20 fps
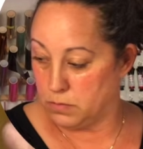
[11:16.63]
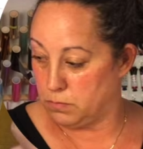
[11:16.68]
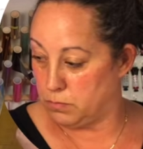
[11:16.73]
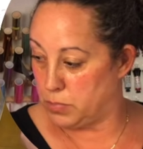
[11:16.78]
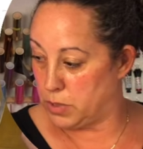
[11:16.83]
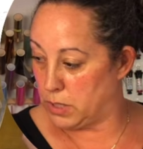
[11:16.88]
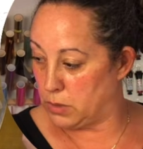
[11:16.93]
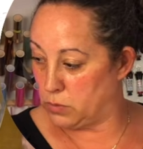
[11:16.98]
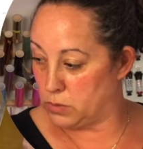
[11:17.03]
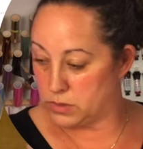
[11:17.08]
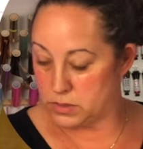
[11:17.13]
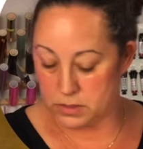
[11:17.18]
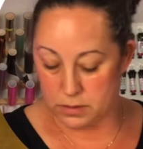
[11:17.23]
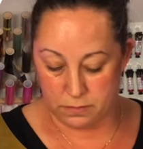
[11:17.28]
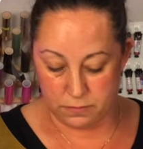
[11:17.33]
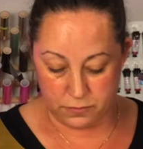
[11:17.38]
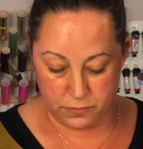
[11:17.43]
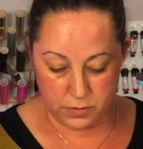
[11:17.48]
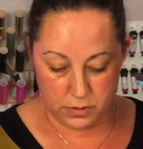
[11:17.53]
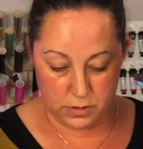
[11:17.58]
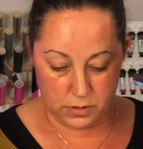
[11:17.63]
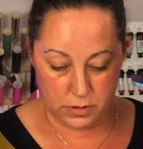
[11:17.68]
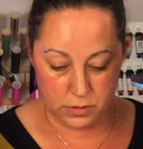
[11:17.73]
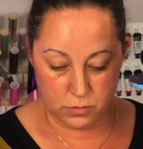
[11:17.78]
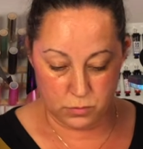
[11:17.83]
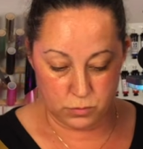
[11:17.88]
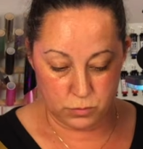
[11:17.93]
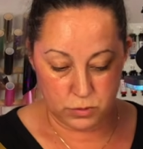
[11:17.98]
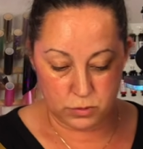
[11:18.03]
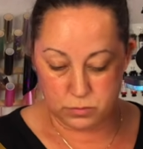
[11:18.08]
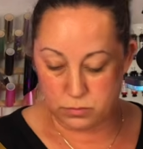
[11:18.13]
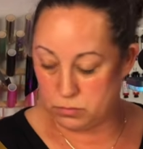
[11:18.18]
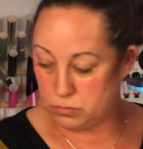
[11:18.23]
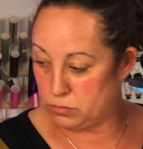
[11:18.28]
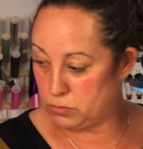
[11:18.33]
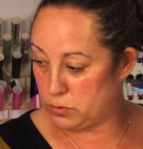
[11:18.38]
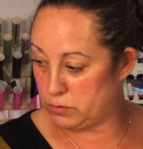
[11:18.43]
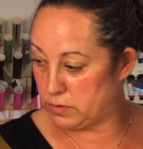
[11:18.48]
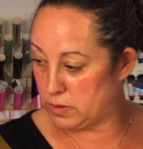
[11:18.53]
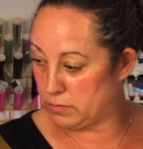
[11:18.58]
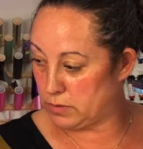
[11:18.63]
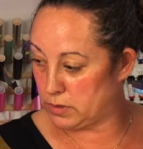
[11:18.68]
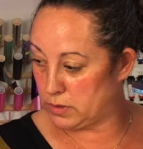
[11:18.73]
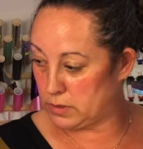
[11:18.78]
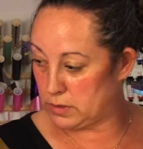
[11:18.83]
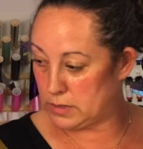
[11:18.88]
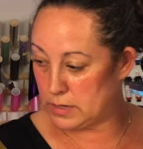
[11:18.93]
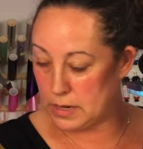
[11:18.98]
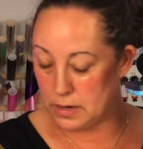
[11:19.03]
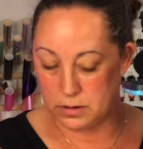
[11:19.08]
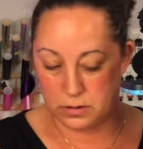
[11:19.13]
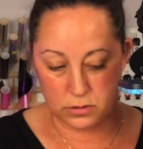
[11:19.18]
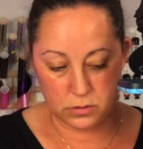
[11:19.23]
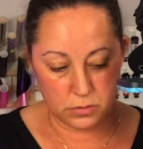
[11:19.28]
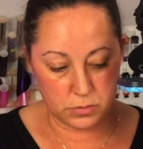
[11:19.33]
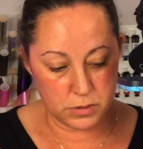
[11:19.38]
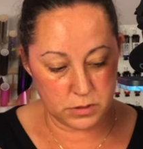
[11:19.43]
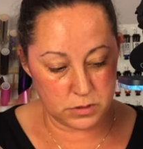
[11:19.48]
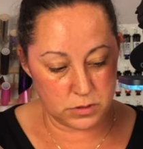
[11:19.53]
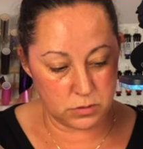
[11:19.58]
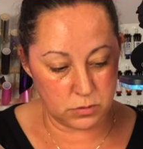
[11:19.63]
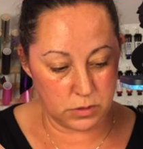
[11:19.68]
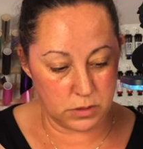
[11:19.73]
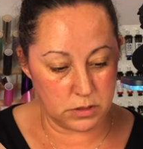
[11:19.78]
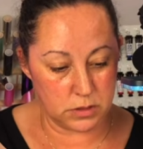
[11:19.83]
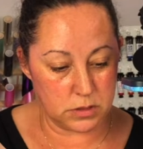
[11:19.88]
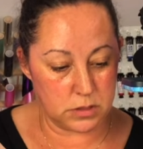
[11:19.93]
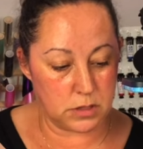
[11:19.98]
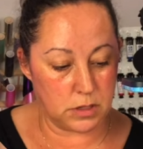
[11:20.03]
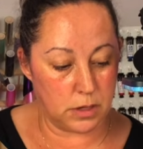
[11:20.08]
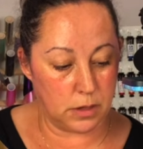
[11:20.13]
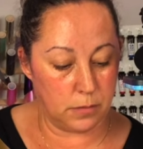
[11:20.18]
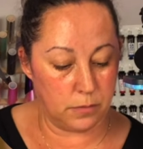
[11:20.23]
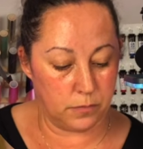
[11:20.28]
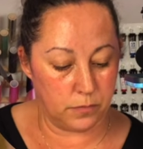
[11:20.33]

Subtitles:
big ones up front here. We'll move everything down a little bit so we can see.